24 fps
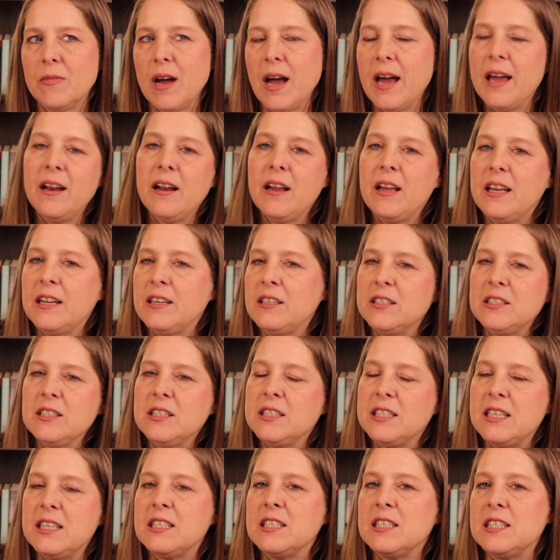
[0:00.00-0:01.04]
it just
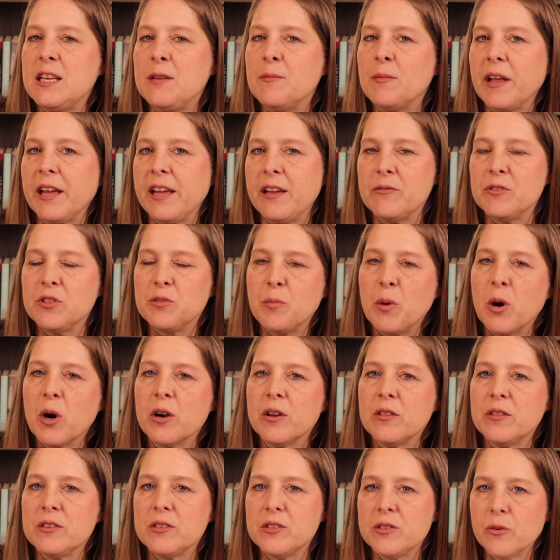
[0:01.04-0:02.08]
didn't seem like it was part
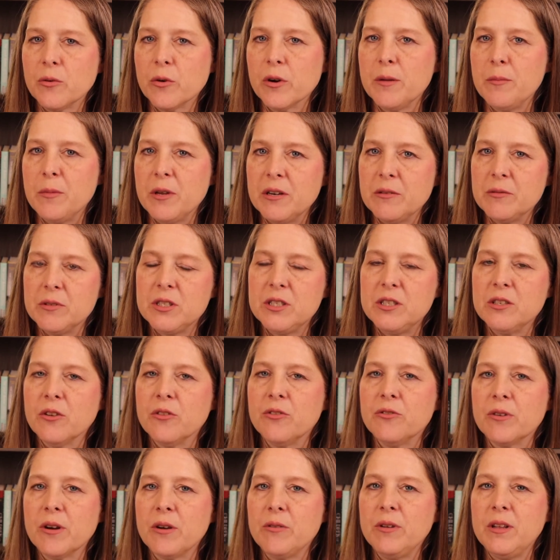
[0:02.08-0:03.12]
of the story, but it was still
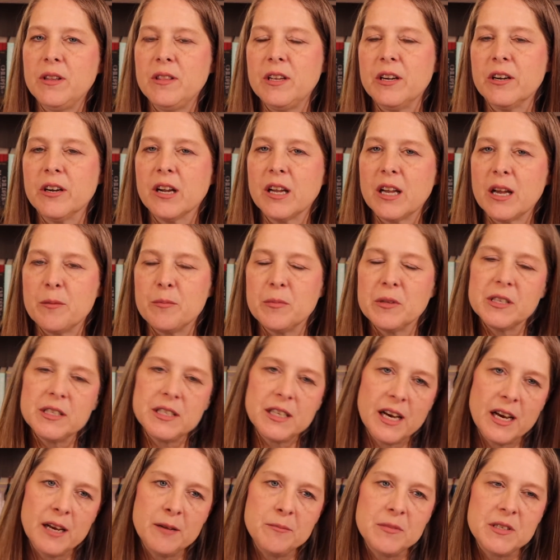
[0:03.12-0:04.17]
thrown in there a couple of
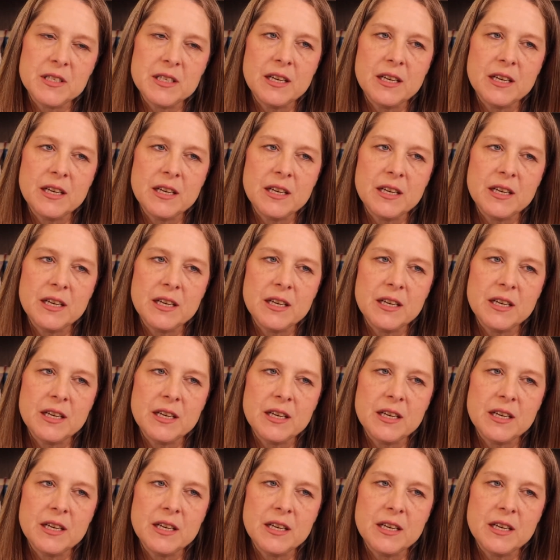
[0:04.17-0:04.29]
times.